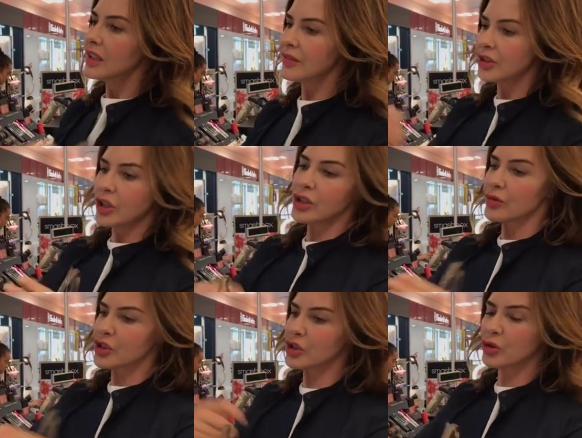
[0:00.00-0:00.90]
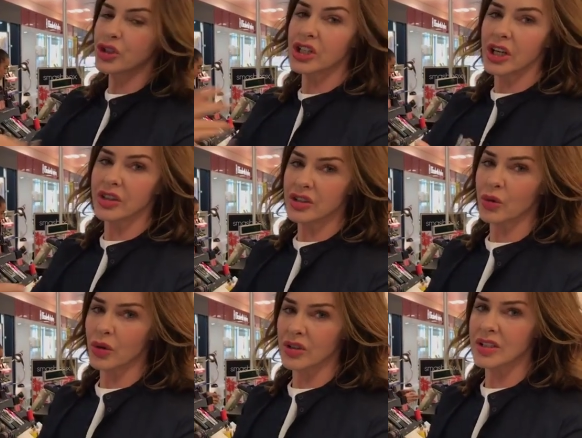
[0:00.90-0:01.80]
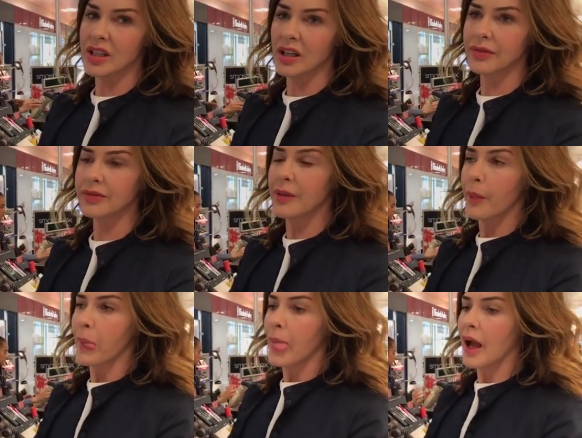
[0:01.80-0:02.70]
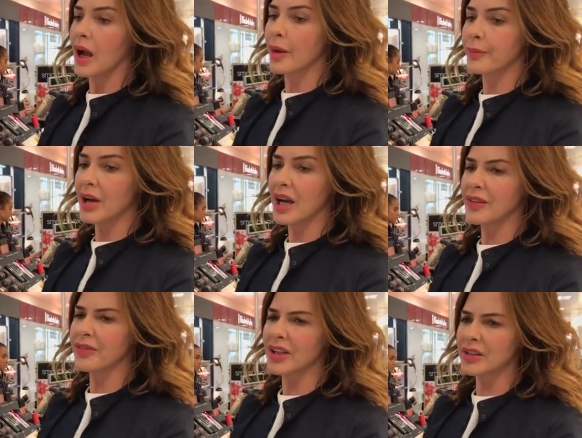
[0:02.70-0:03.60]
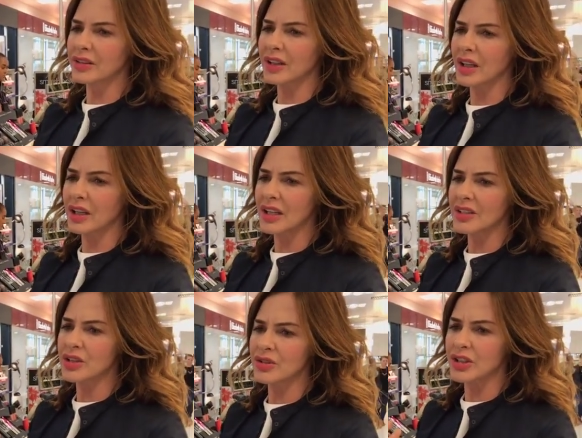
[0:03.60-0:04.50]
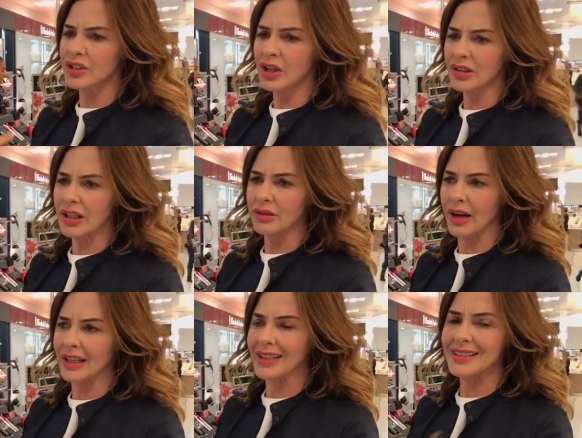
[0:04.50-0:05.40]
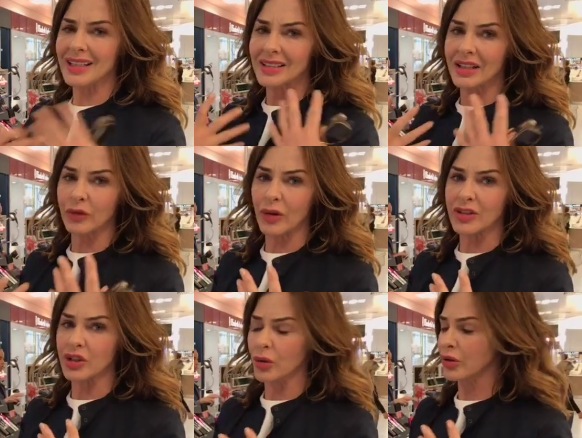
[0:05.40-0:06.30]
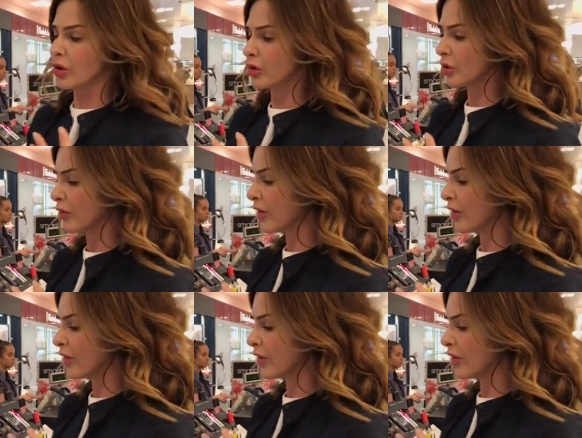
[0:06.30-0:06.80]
even though you squidge it and do all your stuff, um, I feel, unless you use it totally correctly, it does leave a residue on, on your